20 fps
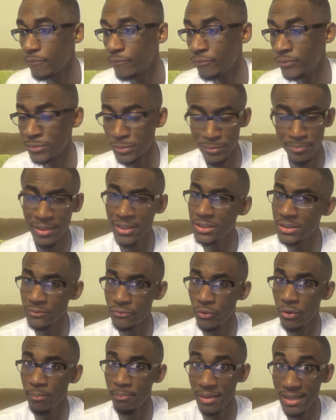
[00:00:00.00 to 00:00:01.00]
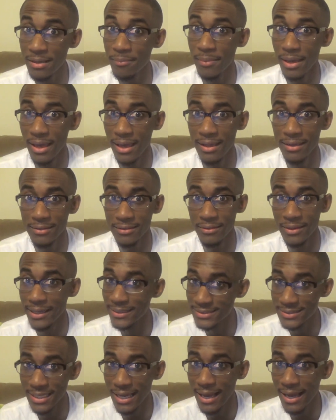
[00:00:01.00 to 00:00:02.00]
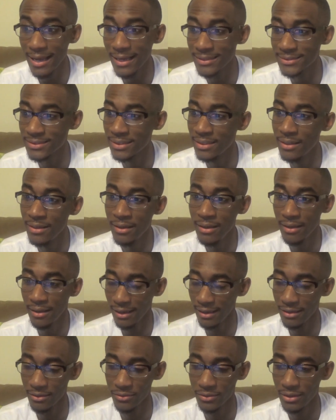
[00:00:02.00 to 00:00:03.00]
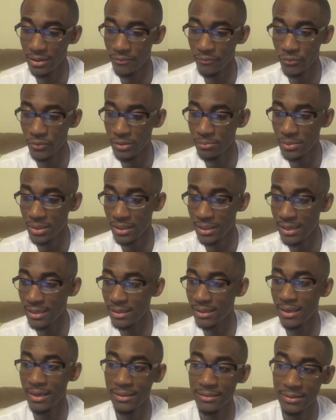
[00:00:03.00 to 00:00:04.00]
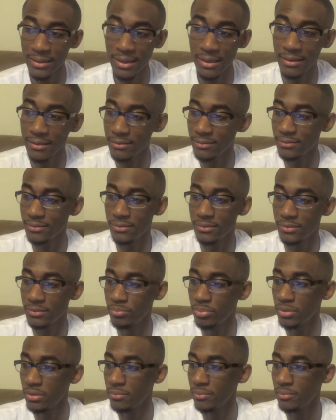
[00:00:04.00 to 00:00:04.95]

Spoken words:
Especially for a big man that size, and for him to land it like that, it's pretty